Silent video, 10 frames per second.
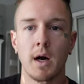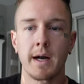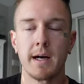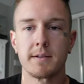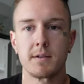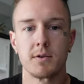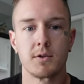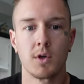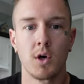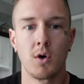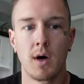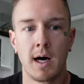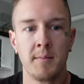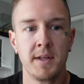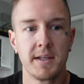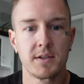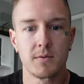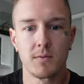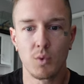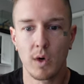right guys, so I'm in this
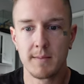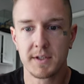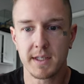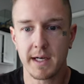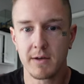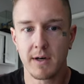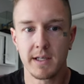website right